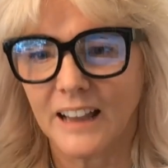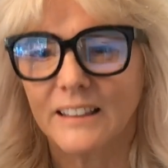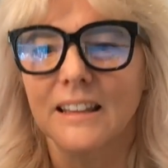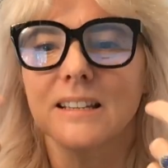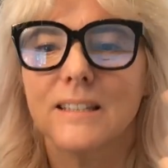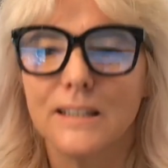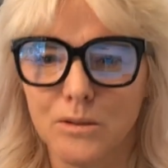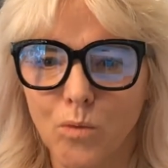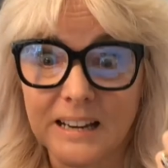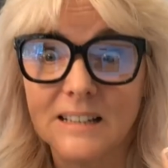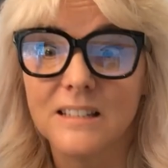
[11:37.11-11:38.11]
And this is
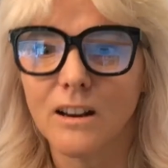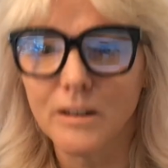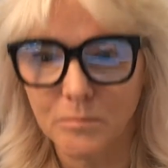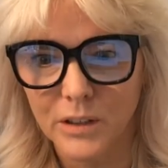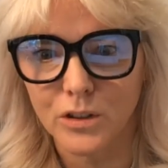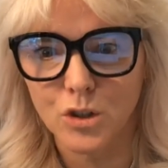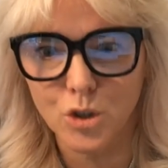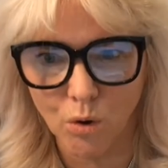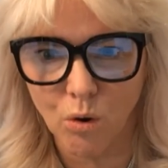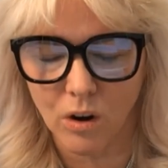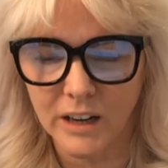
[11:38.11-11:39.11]
the excitement and the
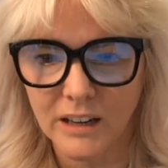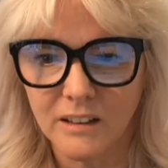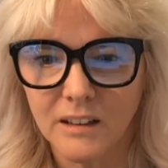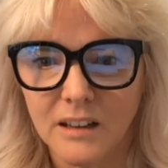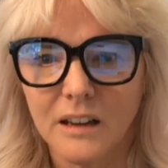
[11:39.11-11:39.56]
joy